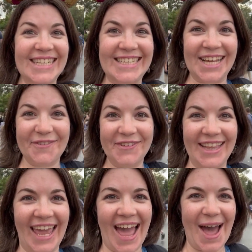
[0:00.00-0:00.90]

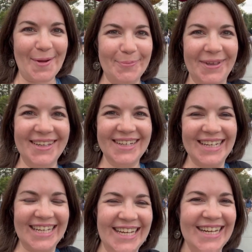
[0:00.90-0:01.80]
Definitely happened.
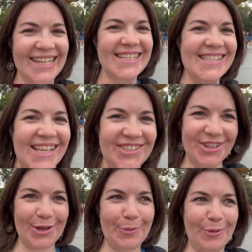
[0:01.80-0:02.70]
It is such a
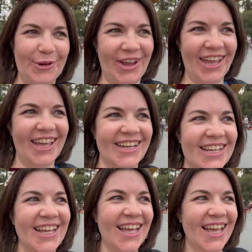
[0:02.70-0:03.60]
good parade.
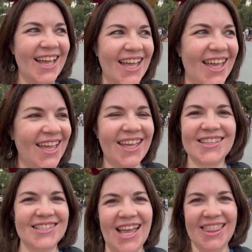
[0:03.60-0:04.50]

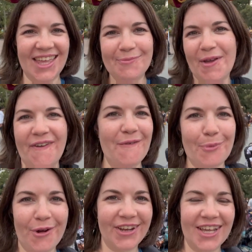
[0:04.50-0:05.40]
It's, I think, my favorite
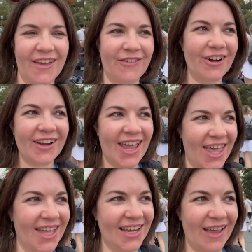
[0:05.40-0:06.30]
parade ever,
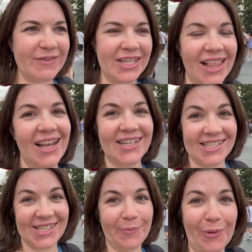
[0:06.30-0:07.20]
and I've seen a lot of
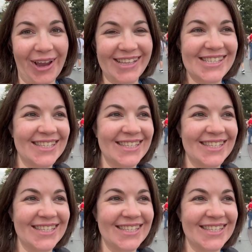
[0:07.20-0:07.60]
Disney parades.